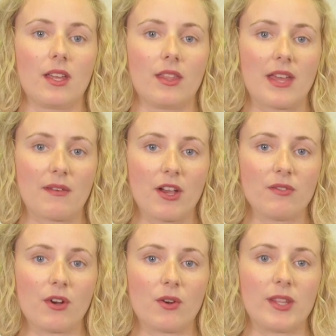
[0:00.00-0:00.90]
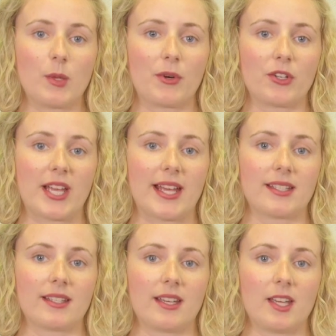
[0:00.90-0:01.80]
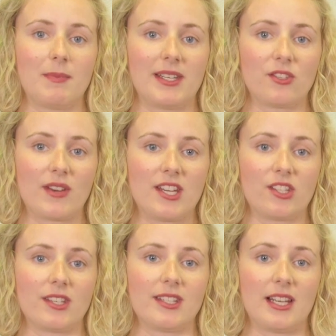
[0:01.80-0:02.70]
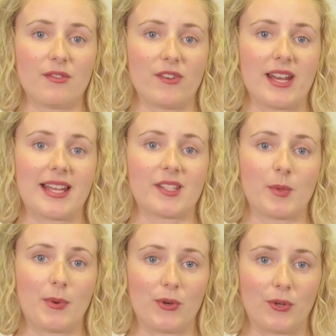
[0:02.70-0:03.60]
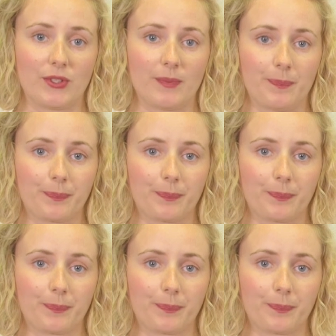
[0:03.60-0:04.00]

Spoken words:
their own role in the project, administration, delivery and support.